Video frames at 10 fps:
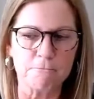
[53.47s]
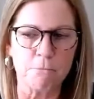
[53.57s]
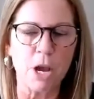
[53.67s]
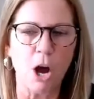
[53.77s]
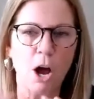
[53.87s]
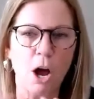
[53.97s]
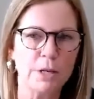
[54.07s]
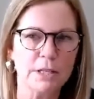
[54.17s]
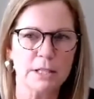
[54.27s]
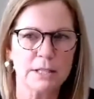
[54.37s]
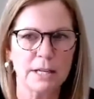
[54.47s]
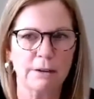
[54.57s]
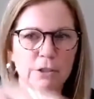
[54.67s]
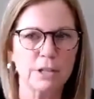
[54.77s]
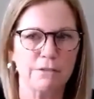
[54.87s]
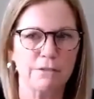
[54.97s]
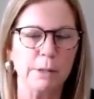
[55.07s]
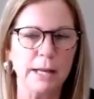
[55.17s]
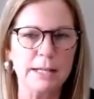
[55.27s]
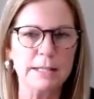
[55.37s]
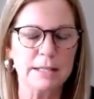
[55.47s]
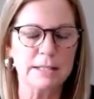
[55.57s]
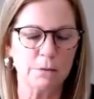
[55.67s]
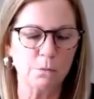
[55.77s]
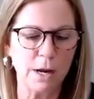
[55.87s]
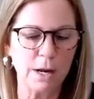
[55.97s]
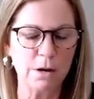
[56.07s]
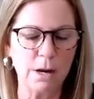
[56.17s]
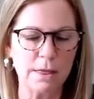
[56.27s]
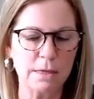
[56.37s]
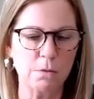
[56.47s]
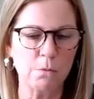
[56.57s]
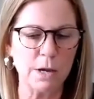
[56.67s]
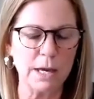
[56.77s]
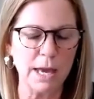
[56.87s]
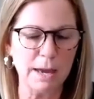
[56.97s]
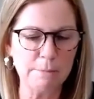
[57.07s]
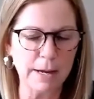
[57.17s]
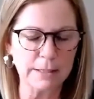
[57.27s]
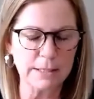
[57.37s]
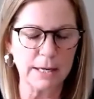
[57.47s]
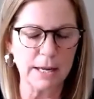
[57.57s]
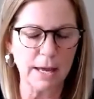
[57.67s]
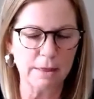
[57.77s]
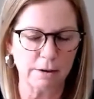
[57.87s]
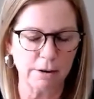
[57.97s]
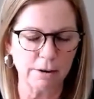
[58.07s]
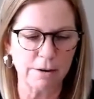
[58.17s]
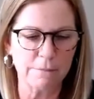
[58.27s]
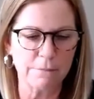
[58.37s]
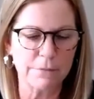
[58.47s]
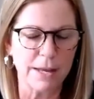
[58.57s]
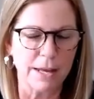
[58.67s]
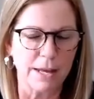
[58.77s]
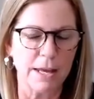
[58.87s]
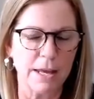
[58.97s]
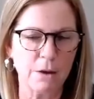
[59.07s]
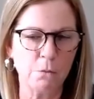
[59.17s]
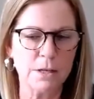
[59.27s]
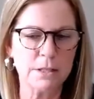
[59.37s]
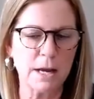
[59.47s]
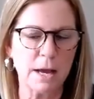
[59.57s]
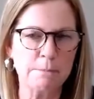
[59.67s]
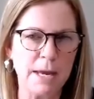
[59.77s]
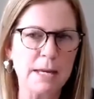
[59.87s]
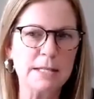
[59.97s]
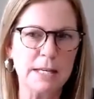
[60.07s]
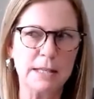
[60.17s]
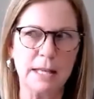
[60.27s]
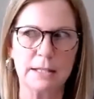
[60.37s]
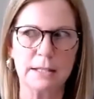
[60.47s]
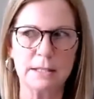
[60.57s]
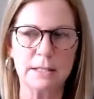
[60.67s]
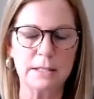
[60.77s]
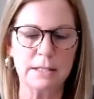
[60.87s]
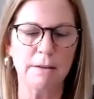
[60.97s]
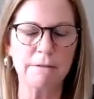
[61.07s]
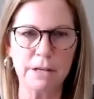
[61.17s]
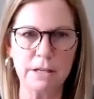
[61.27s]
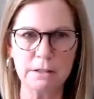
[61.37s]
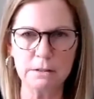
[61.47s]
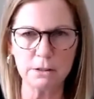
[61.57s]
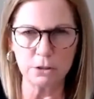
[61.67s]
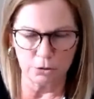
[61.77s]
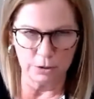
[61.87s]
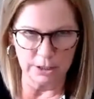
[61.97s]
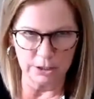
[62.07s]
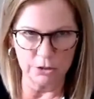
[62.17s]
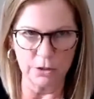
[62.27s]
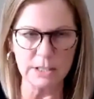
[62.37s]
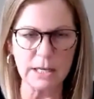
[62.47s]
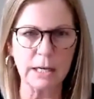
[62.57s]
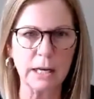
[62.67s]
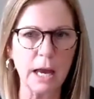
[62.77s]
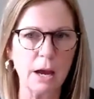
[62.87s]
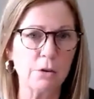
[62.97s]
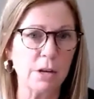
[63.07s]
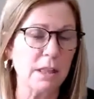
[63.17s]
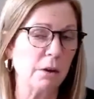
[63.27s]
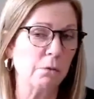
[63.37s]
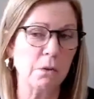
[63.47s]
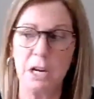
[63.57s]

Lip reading: we all went to several different places. And when we came back together, it was amazing that 7 school districts in a county that